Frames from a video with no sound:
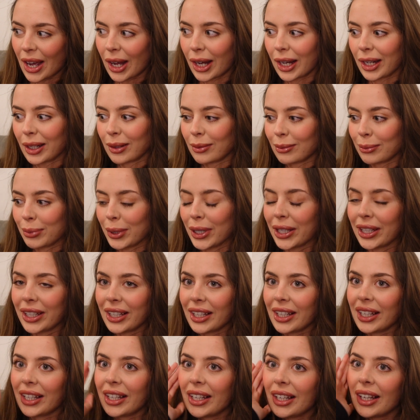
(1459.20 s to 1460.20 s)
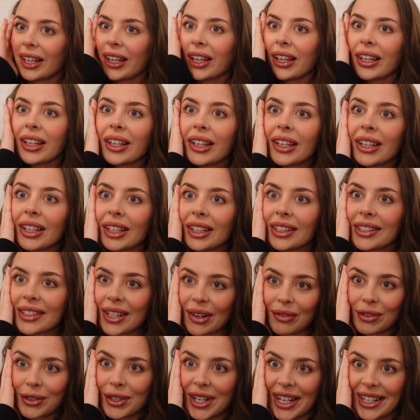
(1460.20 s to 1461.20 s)
up
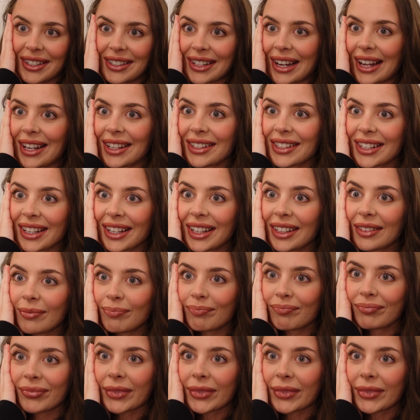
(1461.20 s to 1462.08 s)
several days later.